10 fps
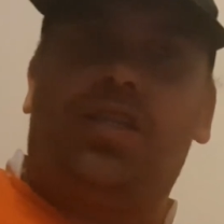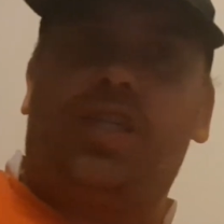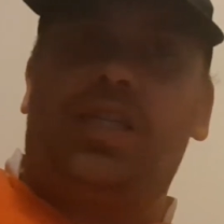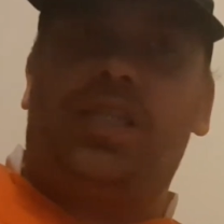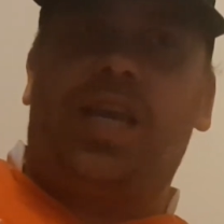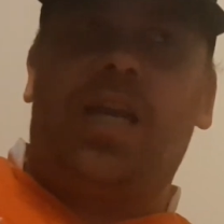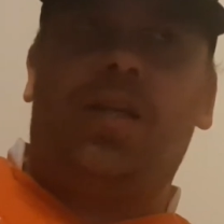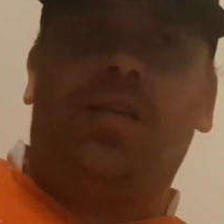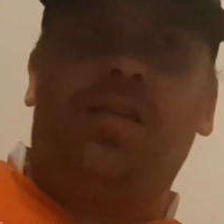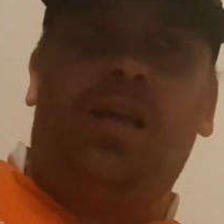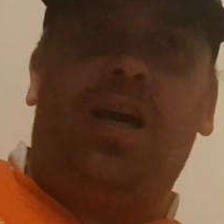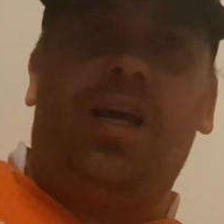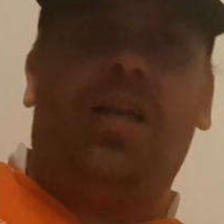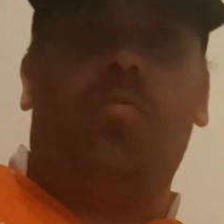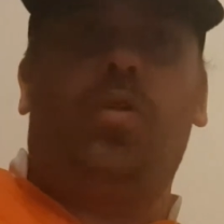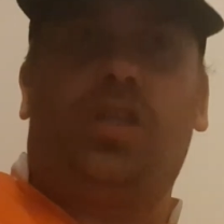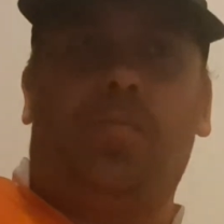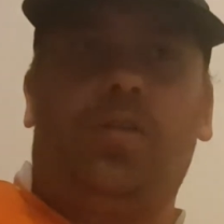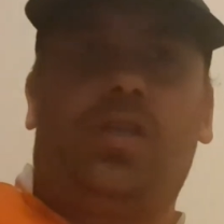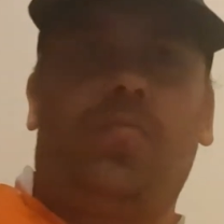GCN. I don't watch
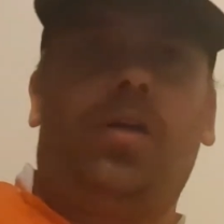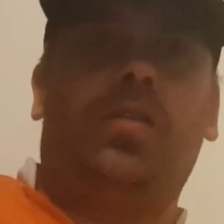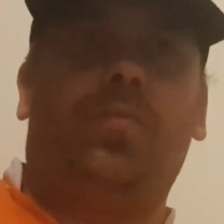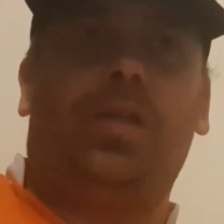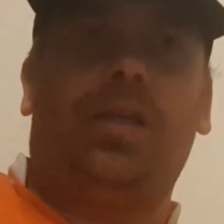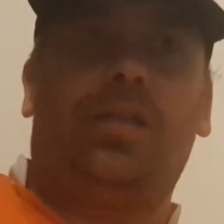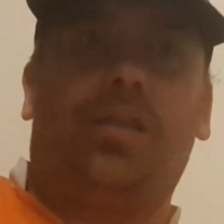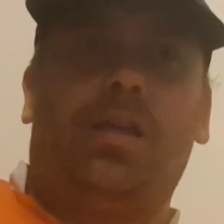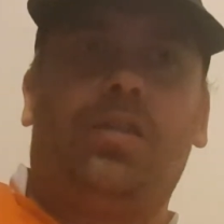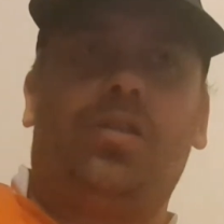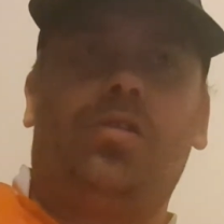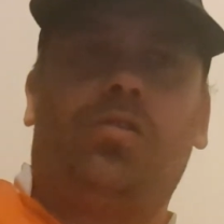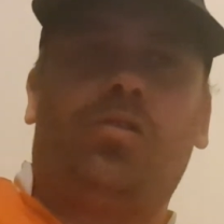them so much, but they do.